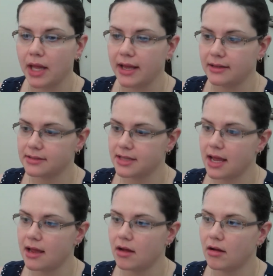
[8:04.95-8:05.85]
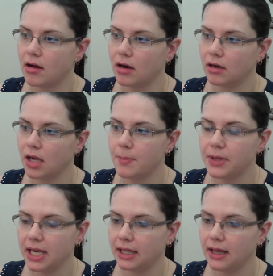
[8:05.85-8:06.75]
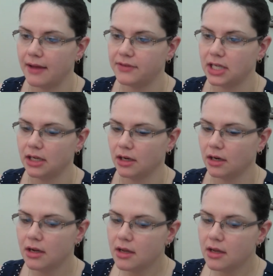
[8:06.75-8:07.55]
legs that our company had left here.